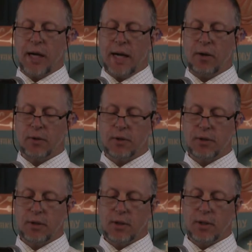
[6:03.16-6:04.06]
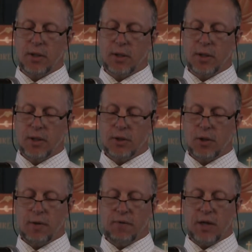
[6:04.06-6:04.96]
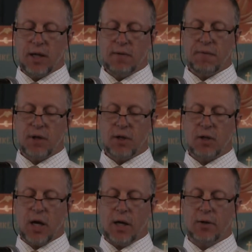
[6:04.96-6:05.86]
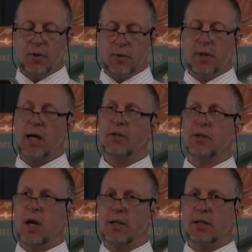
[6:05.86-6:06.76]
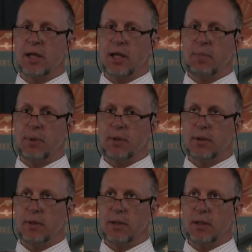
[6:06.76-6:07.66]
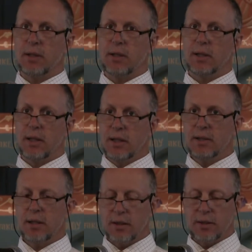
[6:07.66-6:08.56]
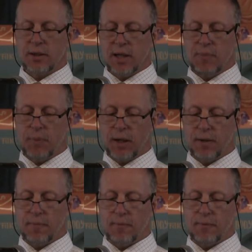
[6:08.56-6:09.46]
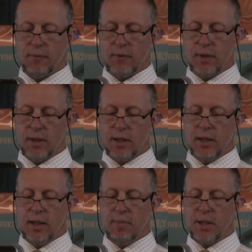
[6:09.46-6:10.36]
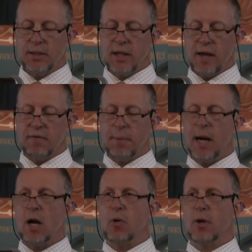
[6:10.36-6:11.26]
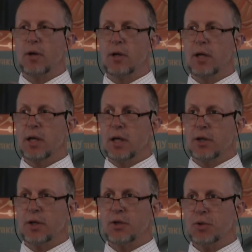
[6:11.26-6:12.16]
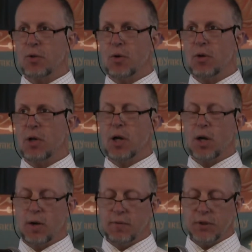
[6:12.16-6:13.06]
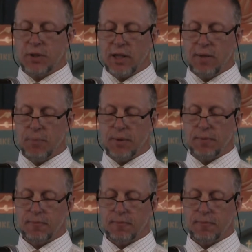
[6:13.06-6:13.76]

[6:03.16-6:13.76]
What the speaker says: child. So if the infinite God who does not sleep is sleeping, he must have power and control over sleep.